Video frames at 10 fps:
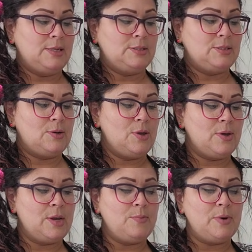So you
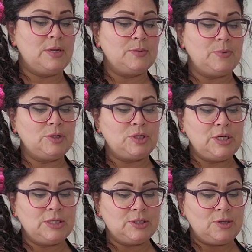can put as much
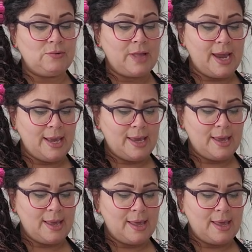cheese as you like.